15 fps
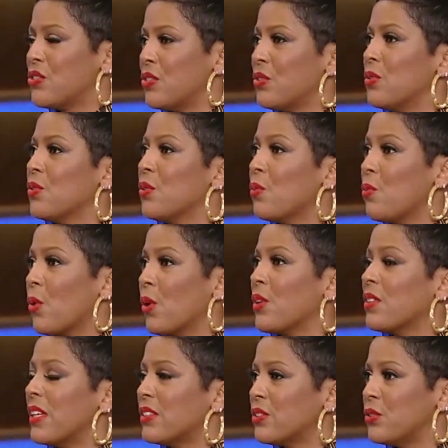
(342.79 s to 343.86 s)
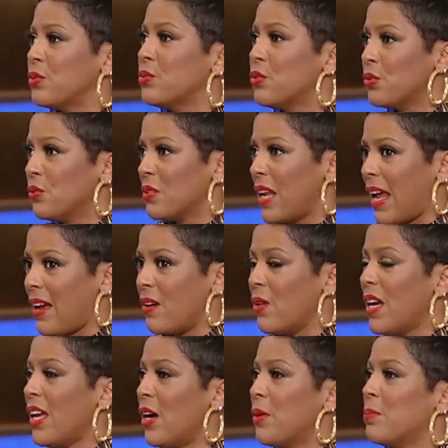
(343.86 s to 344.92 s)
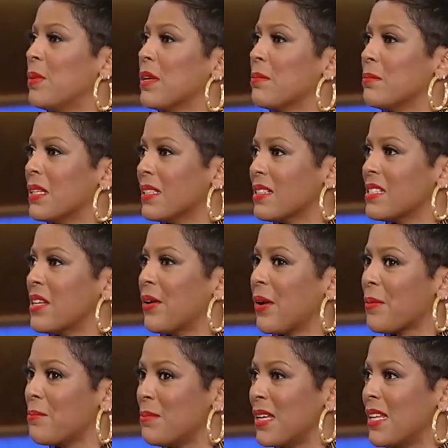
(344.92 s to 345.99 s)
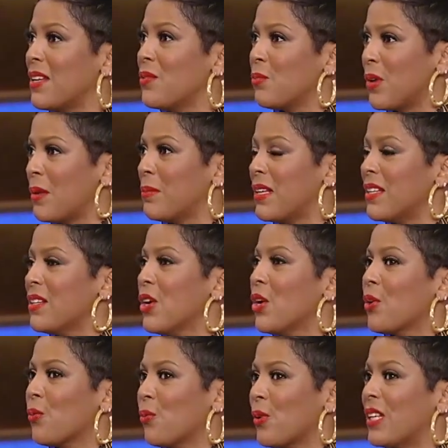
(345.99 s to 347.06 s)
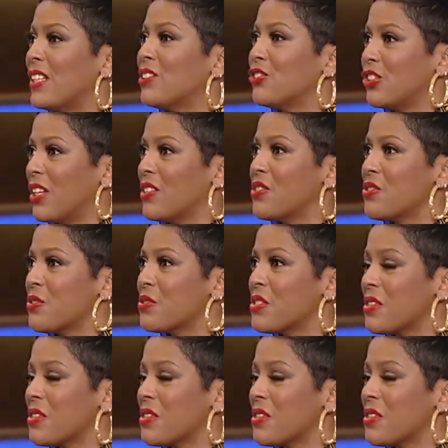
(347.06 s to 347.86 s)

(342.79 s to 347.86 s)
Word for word: to the work that you do now, helping military men and women readjust to